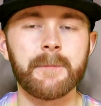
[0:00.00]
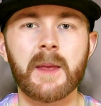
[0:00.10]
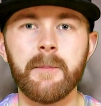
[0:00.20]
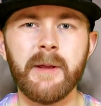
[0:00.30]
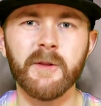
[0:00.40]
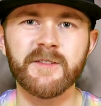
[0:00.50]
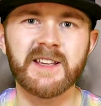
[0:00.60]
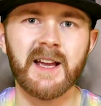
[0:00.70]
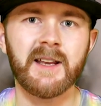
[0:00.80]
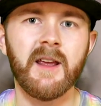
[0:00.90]
And people have
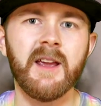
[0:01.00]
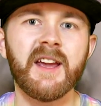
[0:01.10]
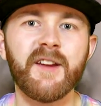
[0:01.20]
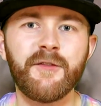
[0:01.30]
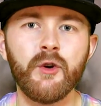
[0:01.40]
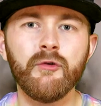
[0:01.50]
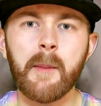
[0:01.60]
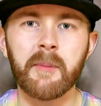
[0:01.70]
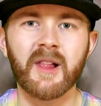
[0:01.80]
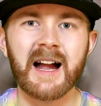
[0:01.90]
said, if you
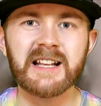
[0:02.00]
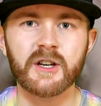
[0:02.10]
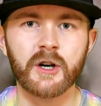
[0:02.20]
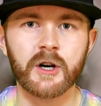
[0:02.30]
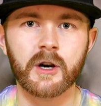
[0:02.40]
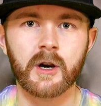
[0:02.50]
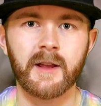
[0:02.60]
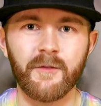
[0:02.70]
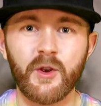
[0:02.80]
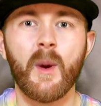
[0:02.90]
reply to her,
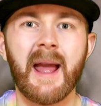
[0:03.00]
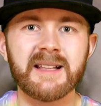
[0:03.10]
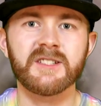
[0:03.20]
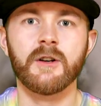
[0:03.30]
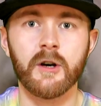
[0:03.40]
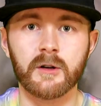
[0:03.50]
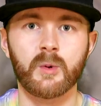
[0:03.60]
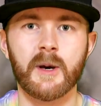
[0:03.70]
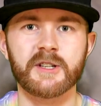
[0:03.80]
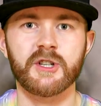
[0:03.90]
if you answer her
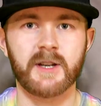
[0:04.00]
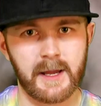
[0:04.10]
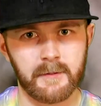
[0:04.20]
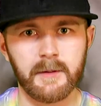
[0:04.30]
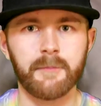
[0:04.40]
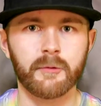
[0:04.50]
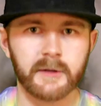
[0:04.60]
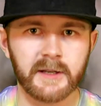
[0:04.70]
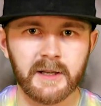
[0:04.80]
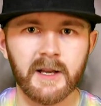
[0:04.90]
question, am I
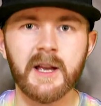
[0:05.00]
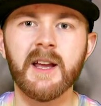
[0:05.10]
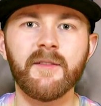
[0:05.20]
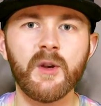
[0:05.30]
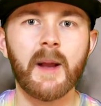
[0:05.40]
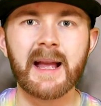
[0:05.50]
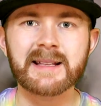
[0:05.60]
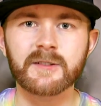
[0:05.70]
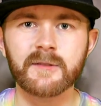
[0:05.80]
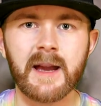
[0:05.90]
pretty? If you
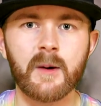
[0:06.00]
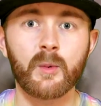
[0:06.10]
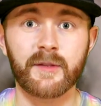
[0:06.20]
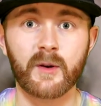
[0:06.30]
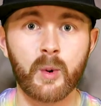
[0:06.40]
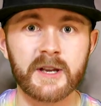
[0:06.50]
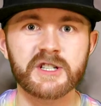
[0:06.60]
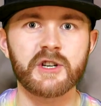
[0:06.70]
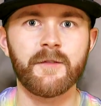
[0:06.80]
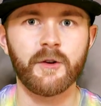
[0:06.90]
answer that with a
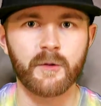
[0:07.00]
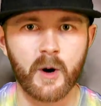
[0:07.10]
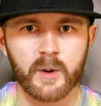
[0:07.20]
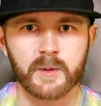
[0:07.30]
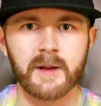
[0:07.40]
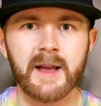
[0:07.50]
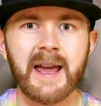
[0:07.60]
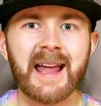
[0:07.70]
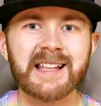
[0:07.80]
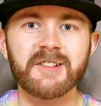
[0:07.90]
question of your own,
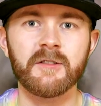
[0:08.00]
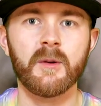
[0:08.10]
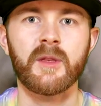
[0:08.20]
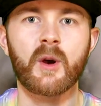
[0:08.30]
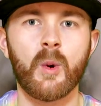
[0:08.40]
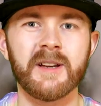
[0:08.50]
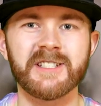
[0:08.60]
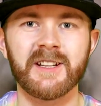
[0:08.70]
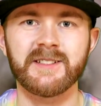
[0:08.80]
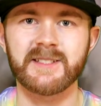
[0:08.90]
answer it with a
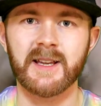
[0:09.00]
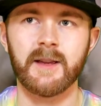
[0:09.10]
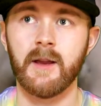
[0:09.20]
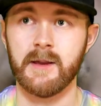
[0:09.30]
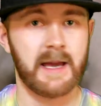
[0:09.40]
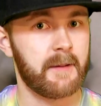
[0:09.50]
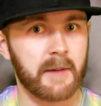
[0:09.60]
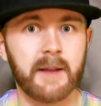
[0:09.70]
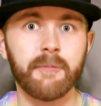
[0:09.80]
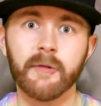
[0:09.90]
question and say, am
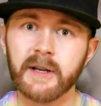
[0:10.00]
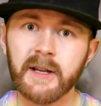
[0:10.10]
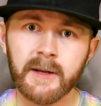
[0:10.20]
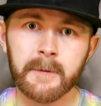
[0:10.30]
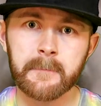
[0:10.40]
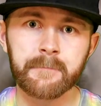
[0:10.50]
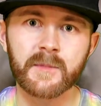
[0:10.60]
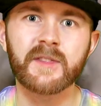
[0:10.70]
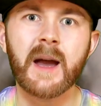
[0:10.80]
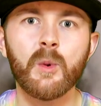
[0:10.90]
I pretty?
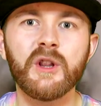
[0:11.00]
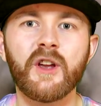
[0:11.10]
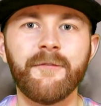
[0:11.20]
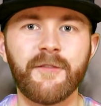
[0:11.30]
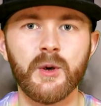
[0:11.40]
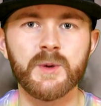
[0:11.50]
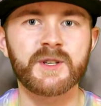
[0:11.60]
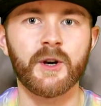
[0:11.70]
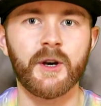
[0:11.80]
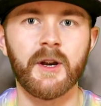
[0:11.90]
That will confuse
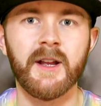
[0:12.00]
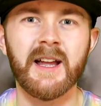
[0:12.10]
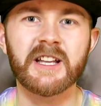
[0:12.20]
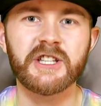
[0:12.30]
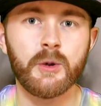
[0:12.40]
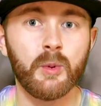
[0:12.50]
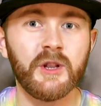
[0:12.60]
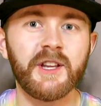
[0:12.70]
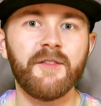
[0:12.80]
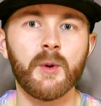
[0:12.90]
her and she will
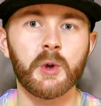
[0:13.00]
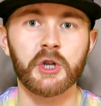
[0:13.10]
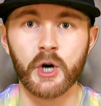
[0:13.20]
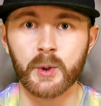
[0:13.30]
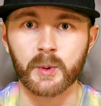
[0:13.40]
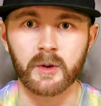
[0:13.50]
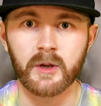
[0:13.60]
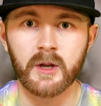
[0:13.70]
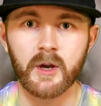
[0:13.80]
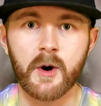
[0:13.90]
leave you
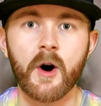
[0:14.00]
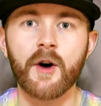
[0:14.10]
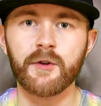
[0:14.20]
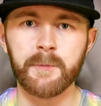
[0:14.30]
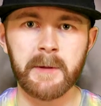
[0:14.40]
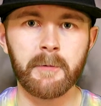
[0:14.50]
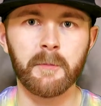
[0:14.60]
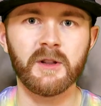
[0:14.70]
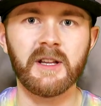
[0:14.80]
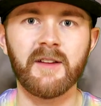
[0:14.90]
alone. Other people
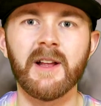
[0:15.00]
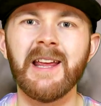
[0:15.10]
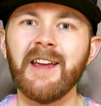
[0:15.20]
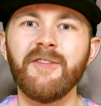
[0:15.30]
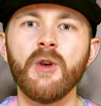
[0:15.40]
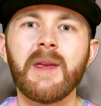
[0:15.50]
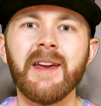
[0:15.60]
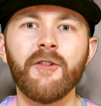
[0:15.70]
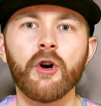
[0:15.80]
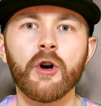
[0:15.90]
believe if
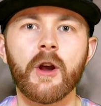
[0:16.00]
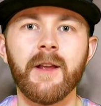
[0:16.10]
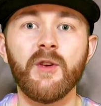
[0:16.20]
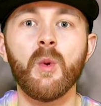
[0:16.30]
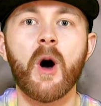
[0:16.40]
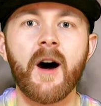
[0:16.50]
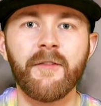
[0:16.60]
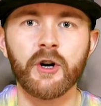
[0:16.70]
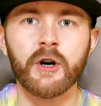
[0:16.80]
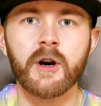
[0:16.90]
you
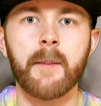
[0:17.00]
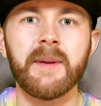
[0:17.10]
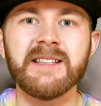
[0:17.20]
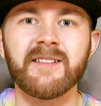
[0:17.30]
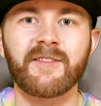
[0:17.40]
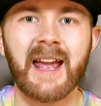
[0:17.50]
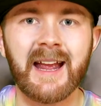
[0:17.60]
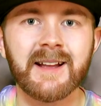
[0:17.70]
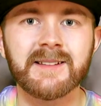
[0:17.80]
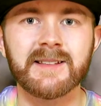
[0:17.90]
offer her a piece of
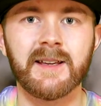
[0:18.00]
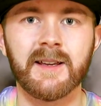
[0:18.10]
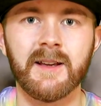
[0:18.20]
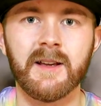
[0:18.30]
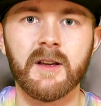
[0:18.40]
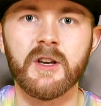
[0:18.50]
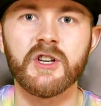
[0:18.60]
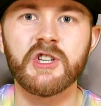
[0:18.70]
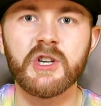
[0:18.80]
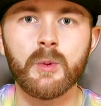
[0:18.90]
candy,
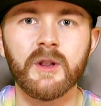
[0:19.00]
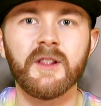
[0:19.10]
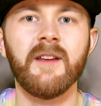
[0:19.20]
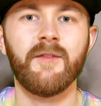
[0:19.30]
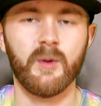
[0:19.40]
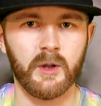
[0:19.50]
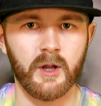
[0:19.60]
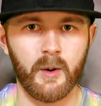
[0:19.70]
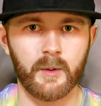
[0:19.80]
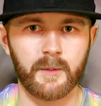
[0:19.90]
she will leave you
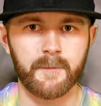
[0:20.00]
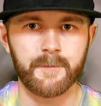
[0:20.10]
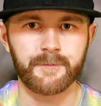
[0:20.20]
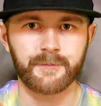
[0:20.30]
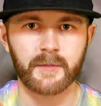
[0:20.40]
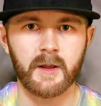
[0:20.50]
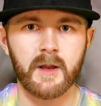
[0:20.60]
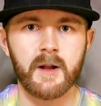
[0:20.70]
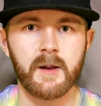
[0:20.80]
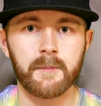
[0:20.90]

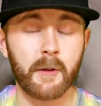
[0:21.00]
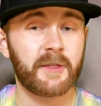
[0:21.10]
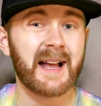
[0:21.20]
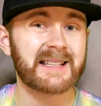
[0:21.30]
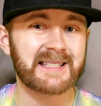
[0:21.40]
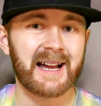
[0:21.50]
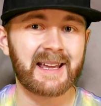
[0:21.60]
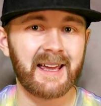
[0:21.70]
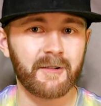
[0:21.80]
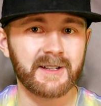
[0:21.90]
alone. But that's not
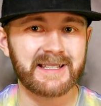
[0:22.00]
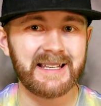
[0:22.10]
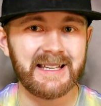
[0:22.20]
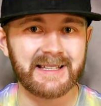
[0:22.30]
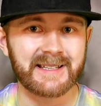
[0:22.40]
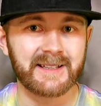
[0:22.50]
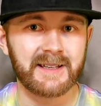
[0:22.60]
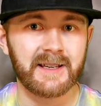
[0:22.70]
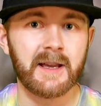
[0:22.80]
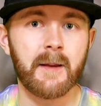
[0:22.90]
guaranteed.
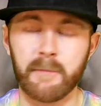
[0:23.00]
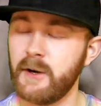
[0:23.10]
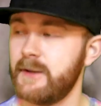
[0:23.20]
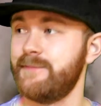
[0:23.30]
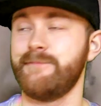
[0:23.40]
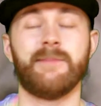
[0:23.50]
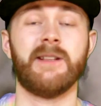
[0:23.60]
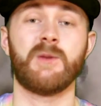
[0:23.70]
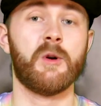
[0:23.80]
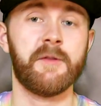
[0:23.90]
But
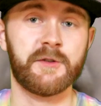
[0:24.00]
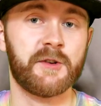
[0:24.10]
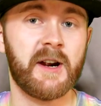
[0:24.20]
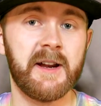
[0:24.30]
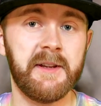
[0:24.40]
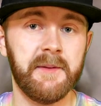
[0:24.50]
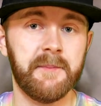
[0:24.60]
it's worth a try.